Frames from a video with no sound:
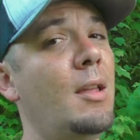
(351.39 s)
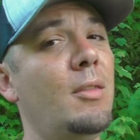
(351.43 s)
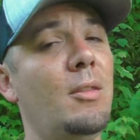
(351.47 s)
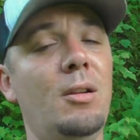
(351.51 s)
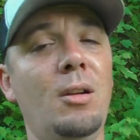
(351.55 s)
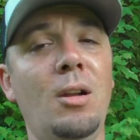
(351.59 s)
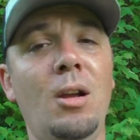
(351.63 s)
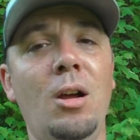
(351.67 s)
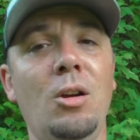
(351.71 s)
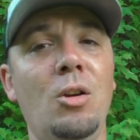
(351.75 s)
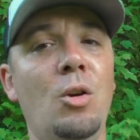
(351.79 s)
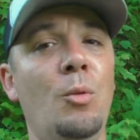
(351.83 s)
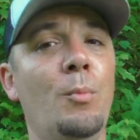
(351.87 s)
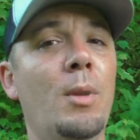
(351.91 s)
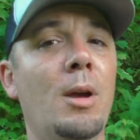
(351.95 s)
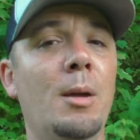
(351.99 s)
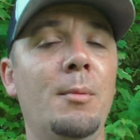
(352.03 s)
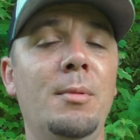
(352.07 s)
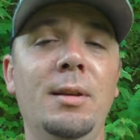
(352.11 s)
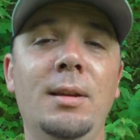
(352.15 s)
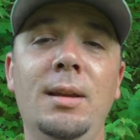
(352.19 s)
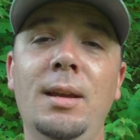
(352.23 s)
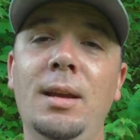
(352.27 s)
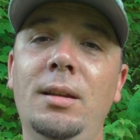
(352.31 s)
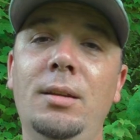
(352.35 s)
they're not going to be
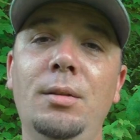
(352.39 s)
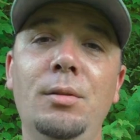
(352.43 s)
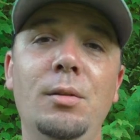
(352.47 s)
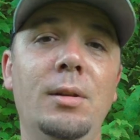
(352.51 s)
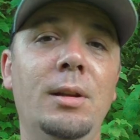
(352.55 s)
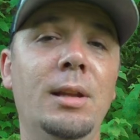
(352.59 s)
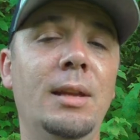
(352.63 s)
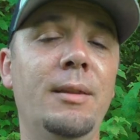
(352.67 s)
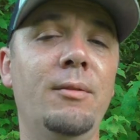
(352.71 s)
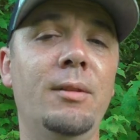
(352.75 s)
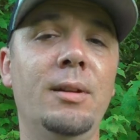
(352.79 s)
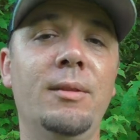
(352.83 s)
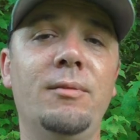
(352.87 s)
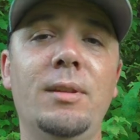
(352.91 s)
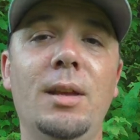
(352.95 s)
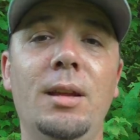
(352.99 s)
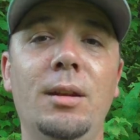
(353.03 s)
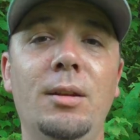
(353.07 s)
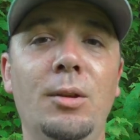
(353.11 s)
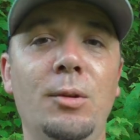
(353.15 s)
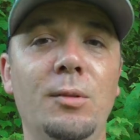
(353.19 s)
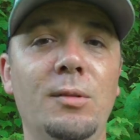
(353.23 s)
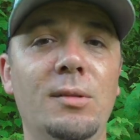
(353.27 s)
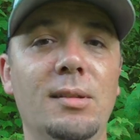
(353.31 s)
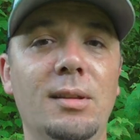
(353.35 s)
able to get to it even if they
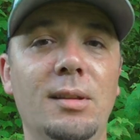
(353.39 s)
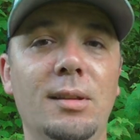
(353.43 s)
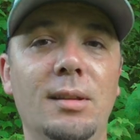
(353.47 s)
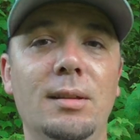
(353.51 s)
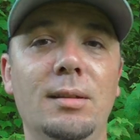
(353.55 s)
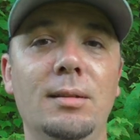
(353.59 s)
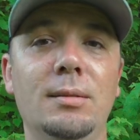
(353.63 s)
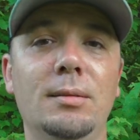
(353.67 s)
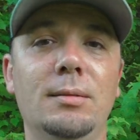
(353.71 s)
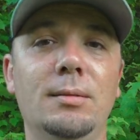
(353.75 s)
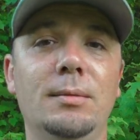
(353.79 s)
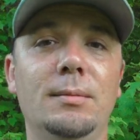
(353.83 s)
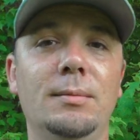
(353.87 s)
do see it.